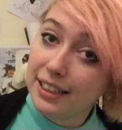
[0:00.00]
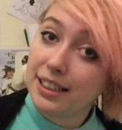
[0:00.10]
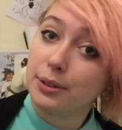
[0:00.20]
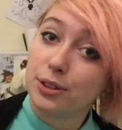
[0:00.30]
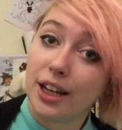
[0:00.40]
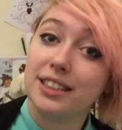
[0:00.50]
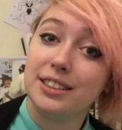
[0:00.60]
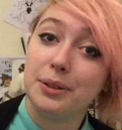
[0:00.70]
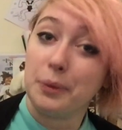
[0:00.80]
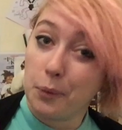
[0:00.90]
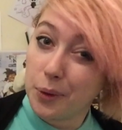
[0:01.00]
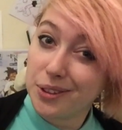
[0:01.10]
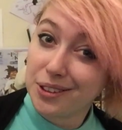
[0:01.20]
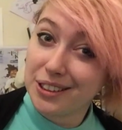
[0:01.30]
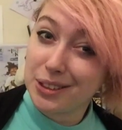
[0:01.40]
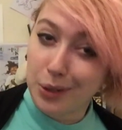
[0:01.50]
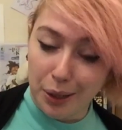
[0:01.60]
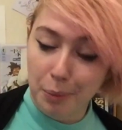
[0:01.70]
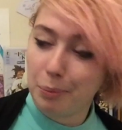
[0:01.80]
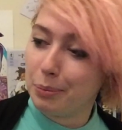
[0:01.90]
I was trying to do it in watercolour straight up,
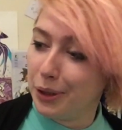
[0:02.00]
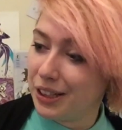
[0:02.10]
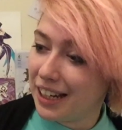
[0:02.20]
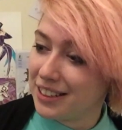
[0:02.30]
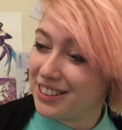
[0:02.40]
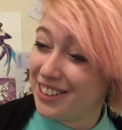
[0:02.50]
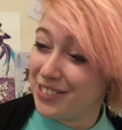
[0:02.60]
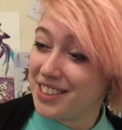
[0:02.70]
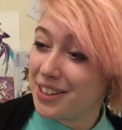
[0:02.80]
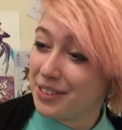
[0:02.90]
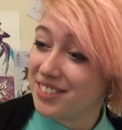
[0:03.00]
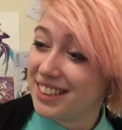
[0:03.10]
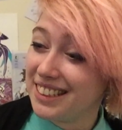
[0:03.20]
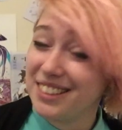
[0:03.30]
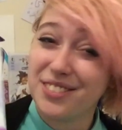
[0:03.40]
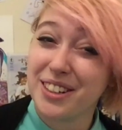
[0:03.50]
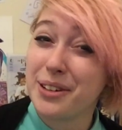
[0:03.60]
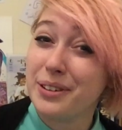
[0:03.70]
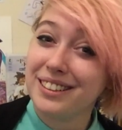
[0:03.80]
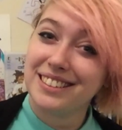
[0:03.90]
but I don't know if I did it very
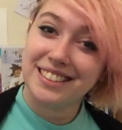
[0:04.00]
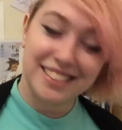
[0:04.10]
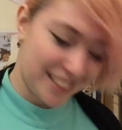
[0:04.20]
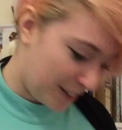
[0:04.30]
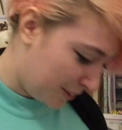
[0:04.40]
well, so